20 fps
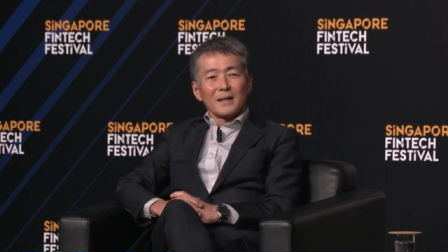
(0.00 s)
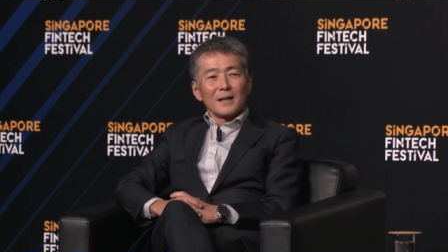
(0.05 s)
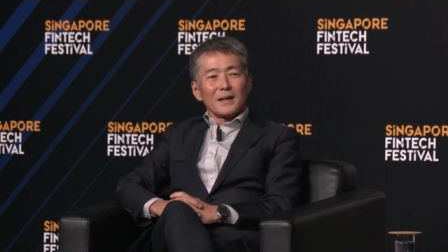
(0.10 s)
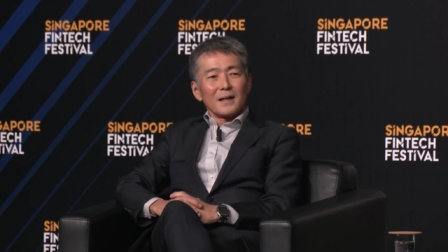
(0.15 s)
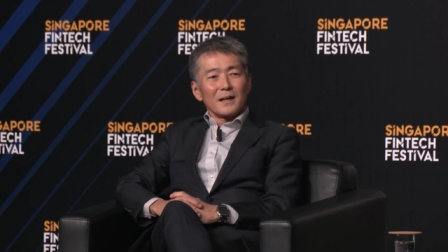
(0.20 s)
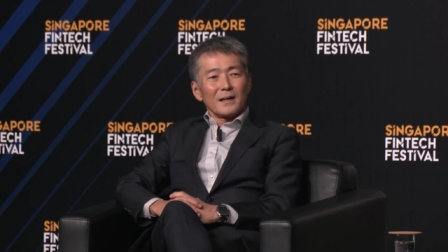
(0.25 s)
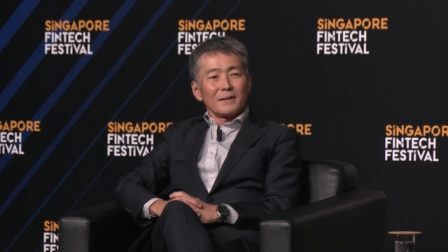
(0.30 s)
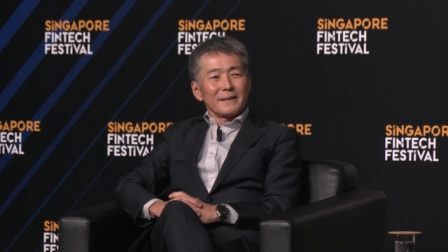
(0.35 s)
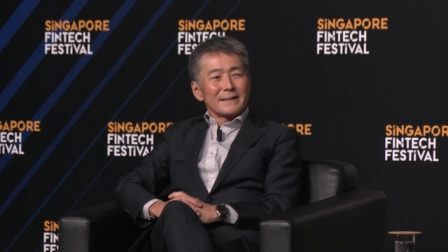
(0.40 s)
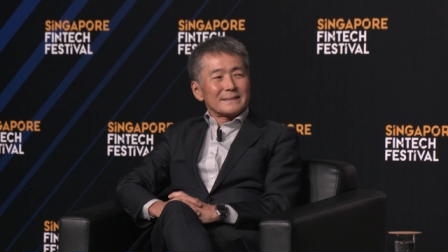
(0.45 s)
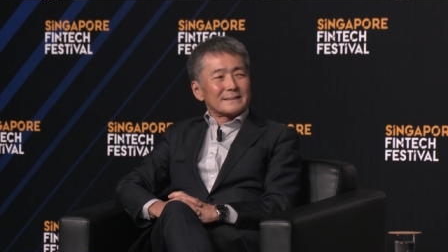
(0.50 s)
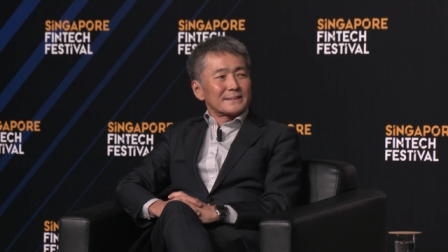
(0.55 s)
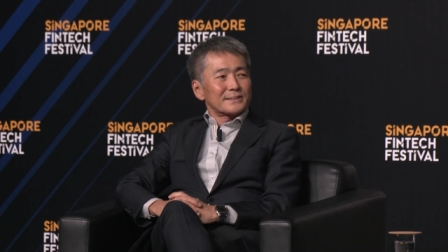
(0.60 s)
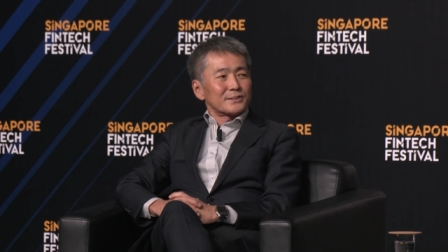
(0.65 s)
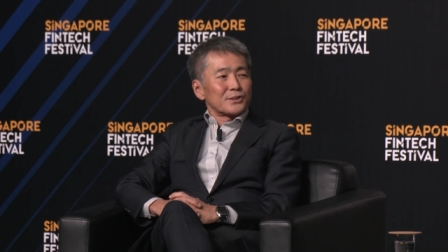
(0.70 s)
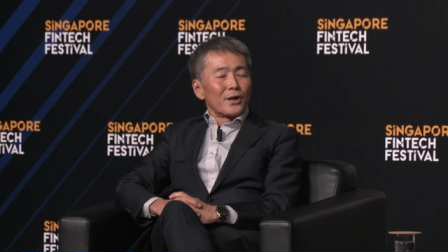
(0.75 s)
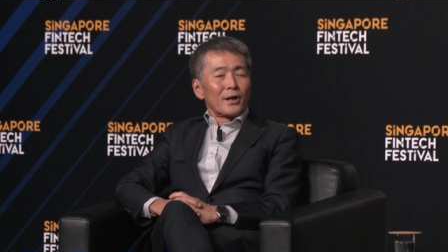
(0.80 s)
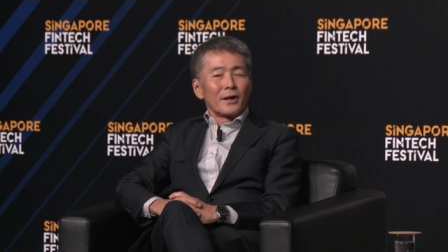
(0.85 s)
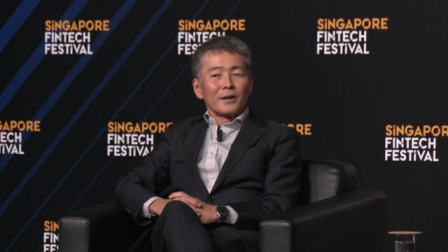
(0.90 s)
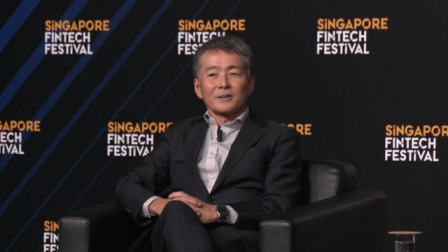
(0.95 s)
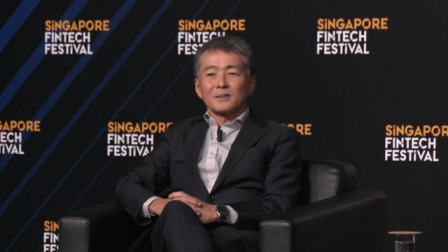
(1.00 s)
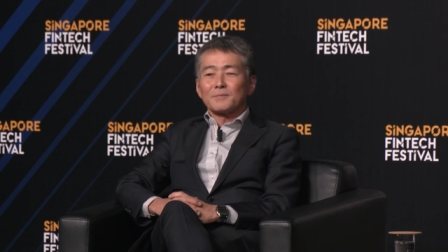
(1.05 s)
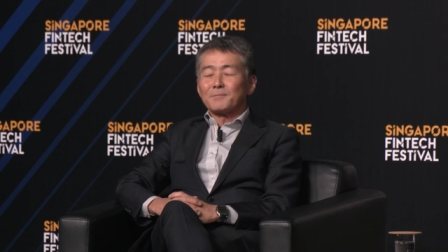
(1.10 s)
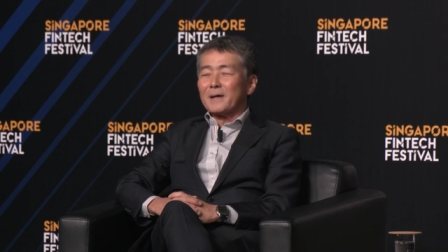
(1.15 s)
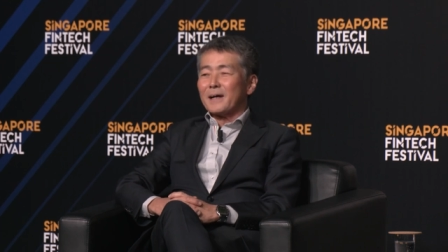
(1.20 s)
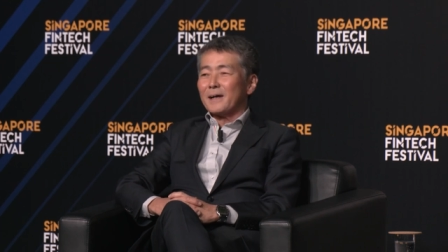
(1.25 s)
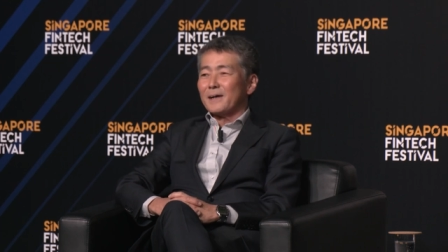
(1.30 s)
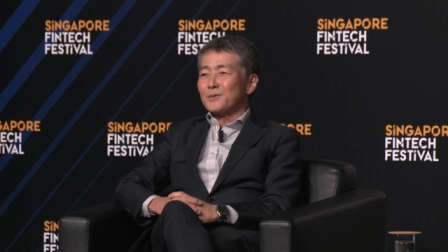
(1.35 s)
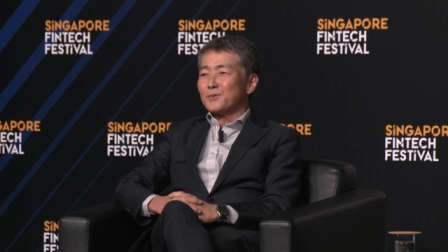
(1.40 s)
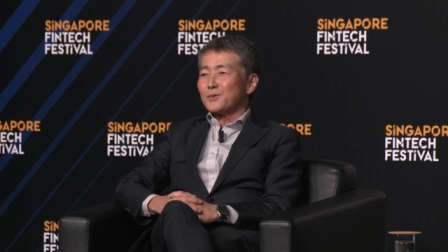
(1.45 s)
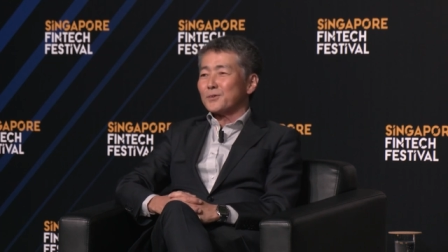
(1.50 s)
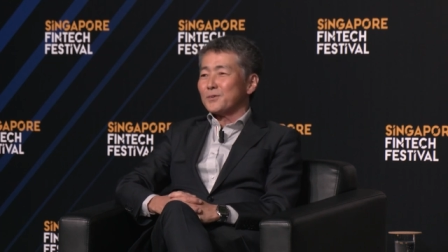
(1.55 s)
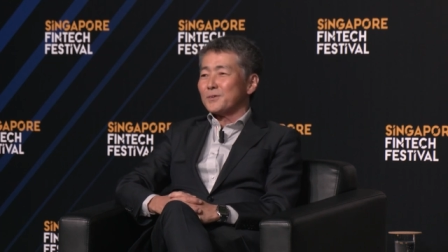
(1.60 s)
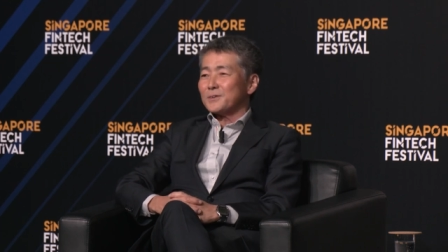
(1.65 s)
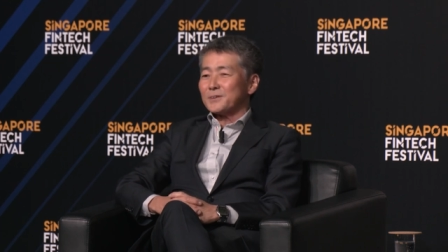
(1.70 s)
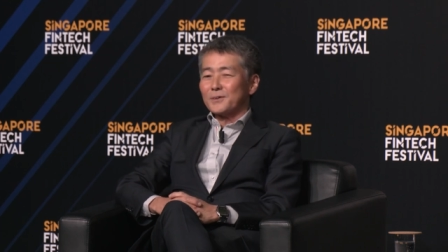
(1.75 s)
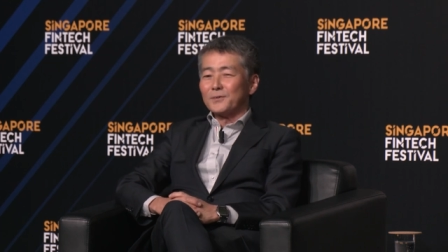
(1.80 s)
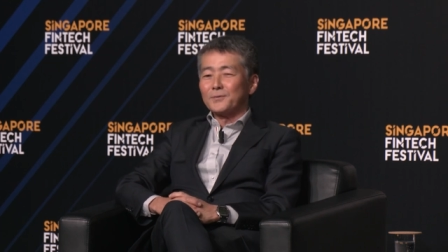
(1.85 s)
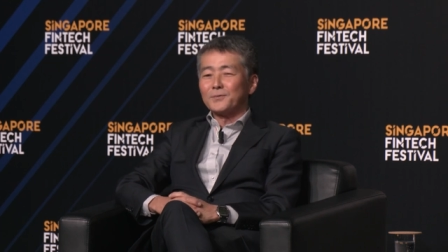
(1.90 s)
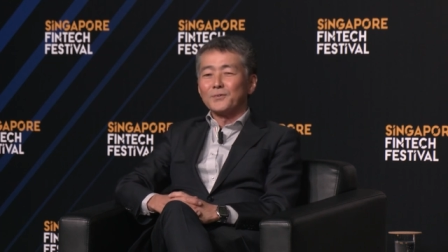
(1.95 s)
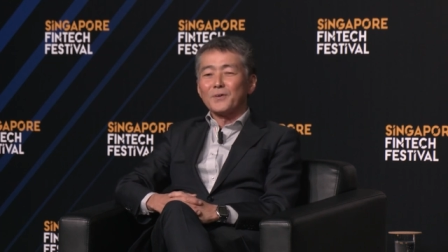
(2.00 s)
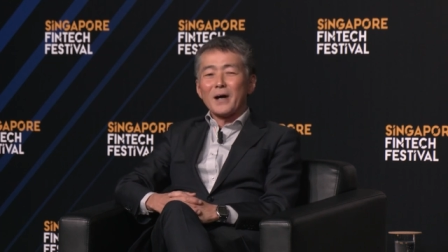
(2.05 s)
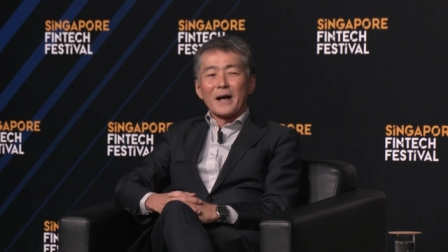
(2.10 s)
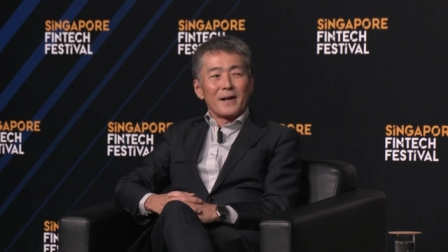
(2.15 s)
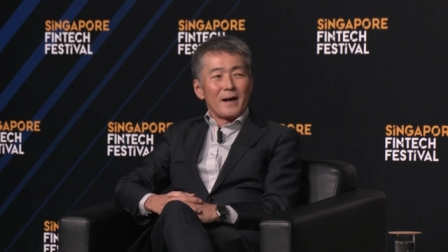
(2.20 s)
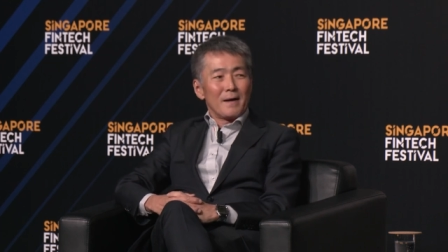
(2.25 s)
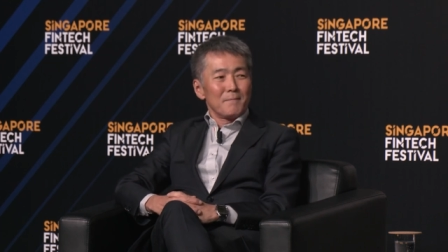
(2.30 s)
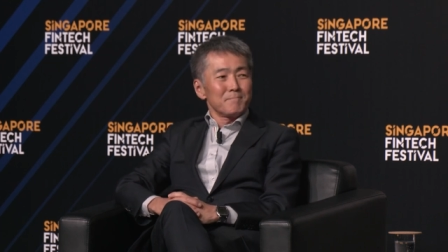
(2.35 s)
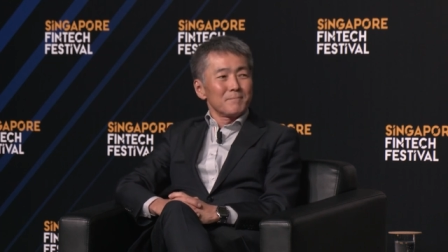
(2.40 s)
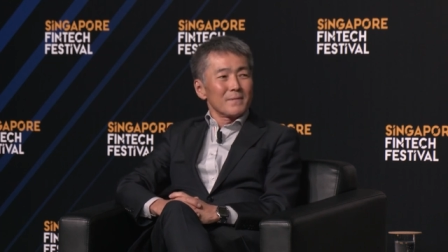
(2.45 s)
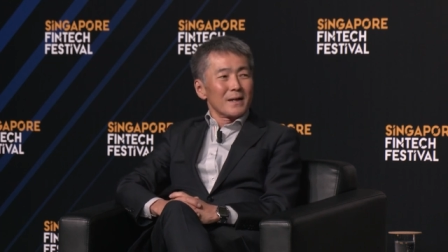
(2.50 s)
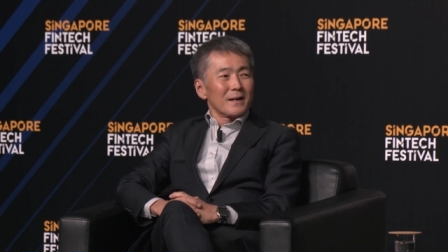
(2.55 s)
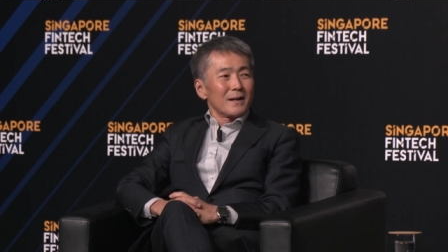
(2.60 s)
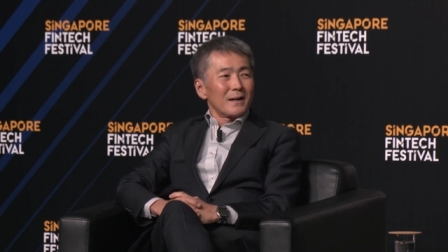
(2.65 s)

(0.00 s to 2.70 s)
let's start by introducing who I am